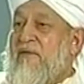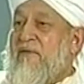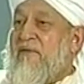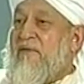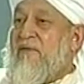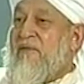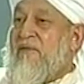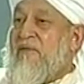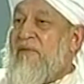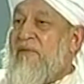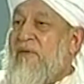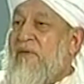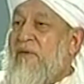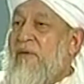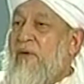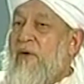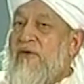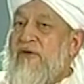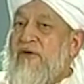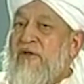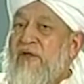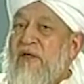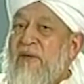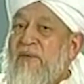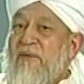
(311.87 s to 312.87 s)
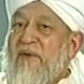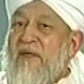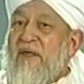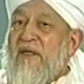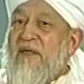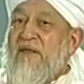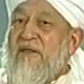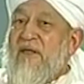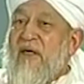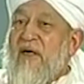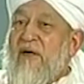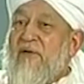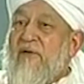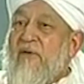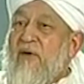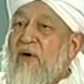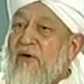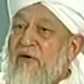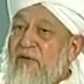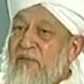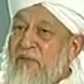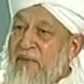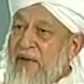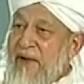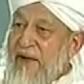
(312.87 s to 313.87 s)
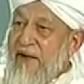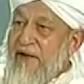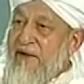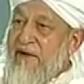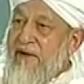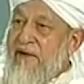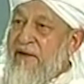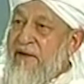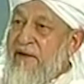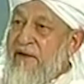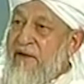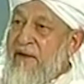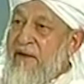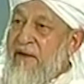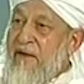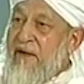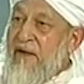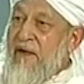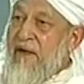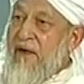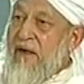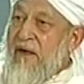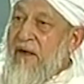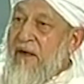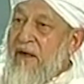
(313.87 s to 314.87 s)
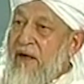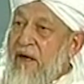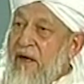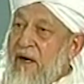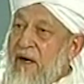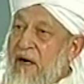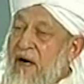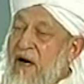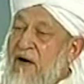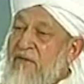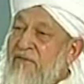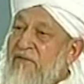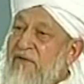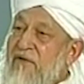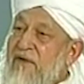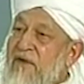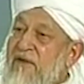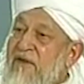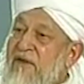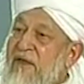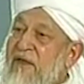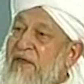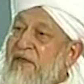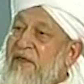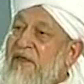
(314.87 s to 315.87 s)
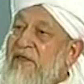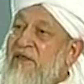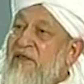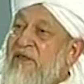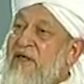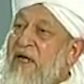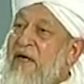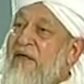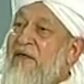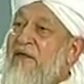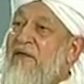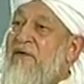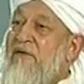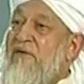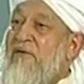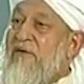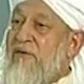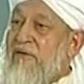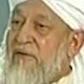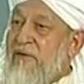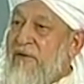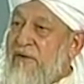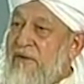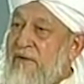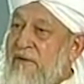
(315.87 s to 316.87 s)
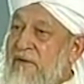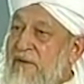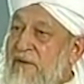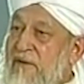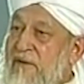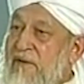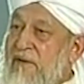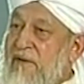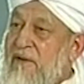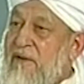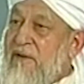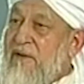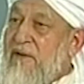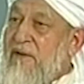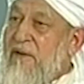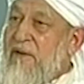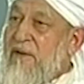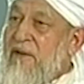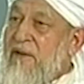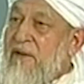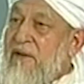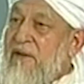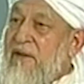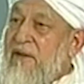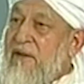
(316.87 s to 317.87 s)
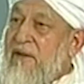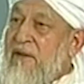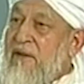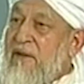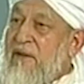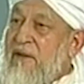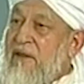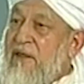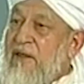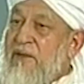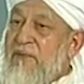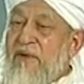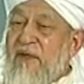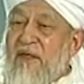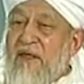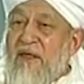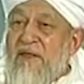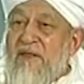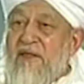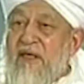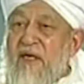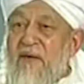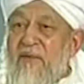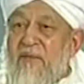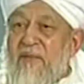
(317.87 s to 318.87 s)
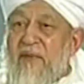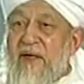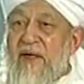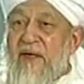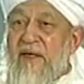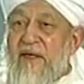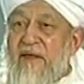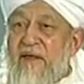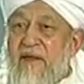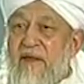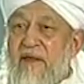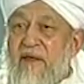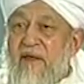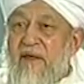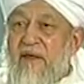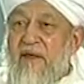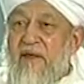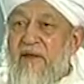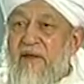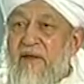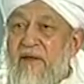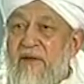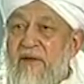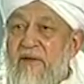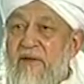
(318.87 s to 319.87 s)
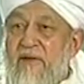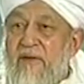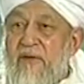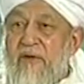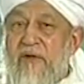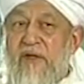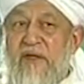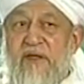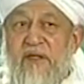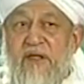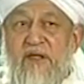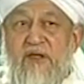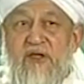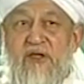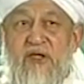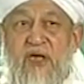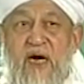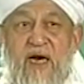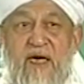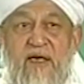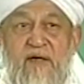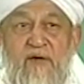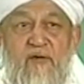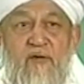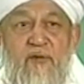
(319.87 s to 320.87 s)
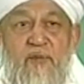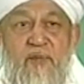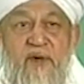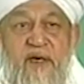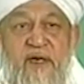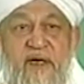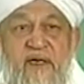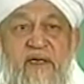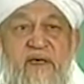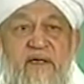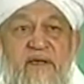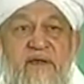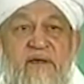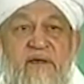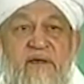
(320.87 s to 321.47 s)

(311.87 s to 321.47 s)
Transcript: because criminals are not made after they reach adulthood. Criminals are made during the childhood period,